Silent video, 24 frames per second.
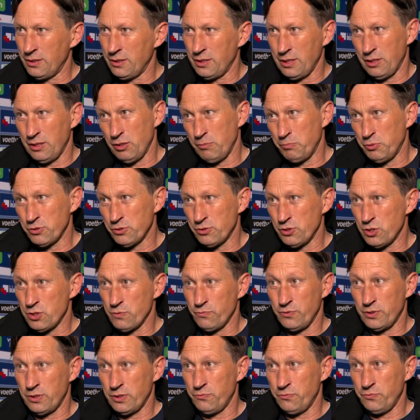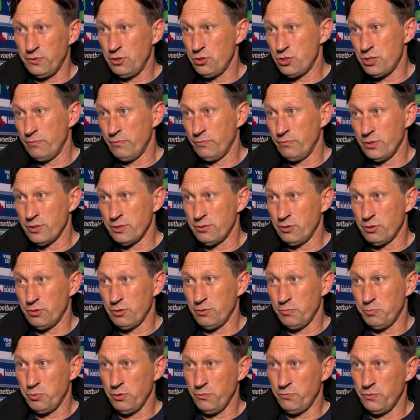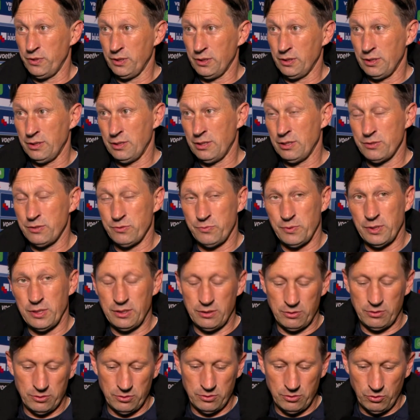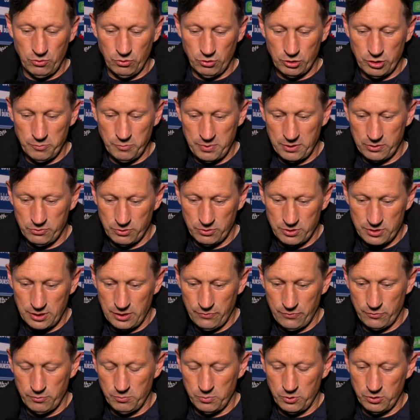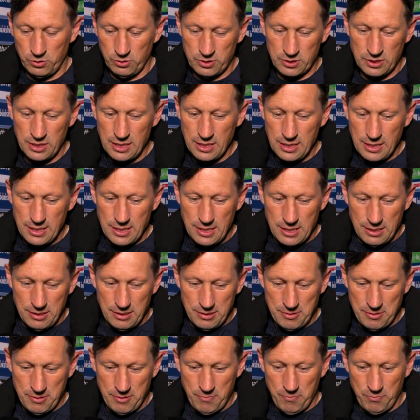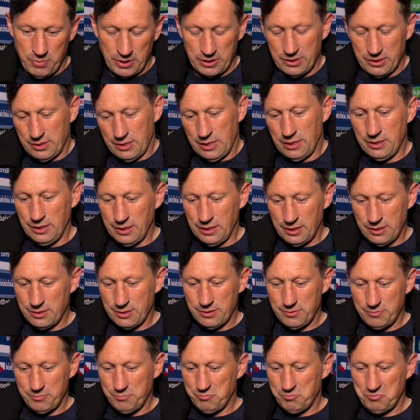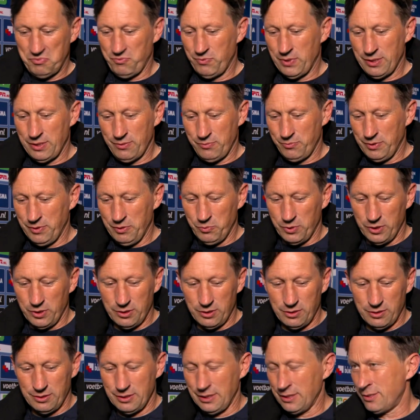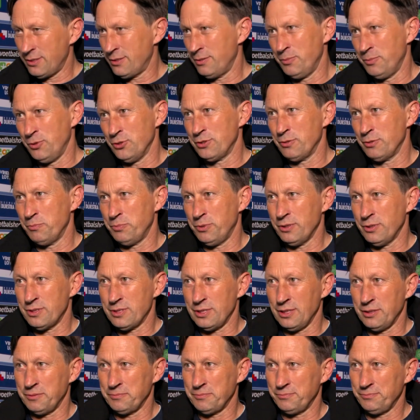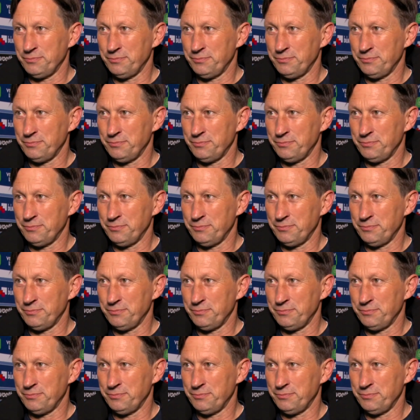And then the position for the finishing was not perfect. And that's why the goalkeeper could save the balls. But at the end, we won. That's the most important thing.